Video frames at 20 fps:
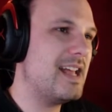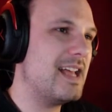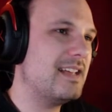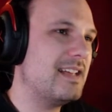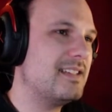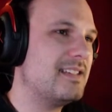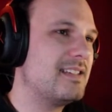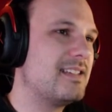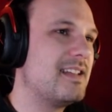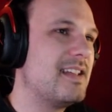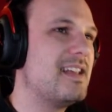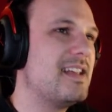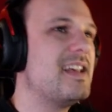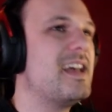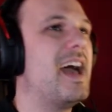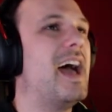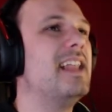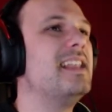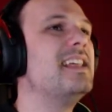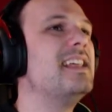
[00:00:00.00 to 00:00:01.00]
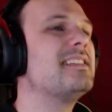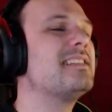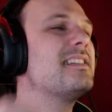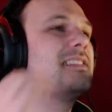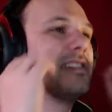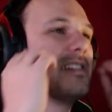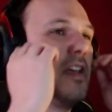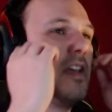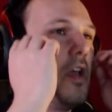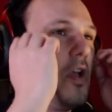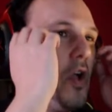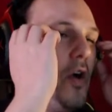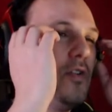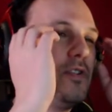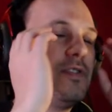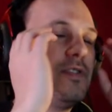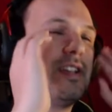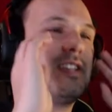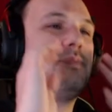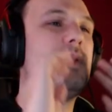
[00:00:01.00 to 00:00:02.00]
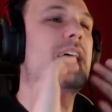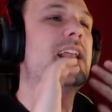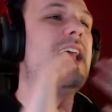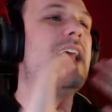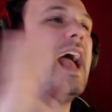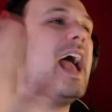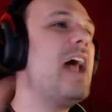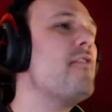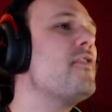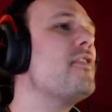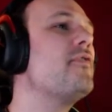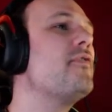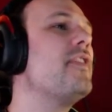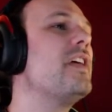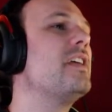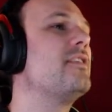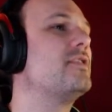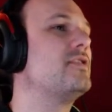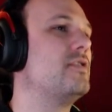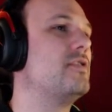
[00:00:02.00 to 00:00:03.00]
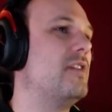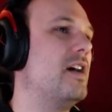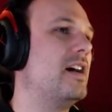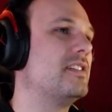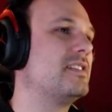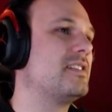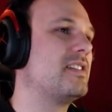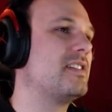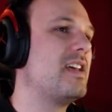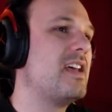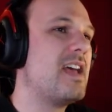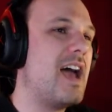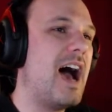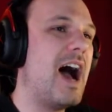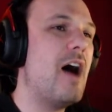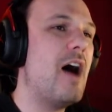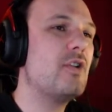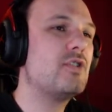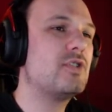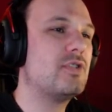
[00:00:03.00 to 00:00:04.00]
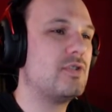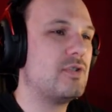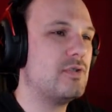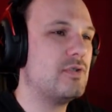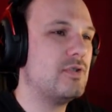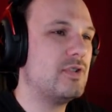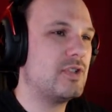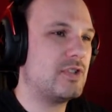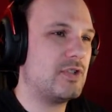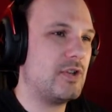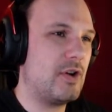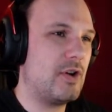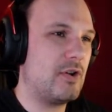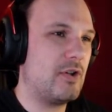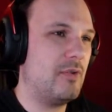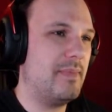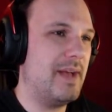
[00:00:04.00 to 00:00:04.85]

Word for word: is. And this is going to explain everything to us, how to do circle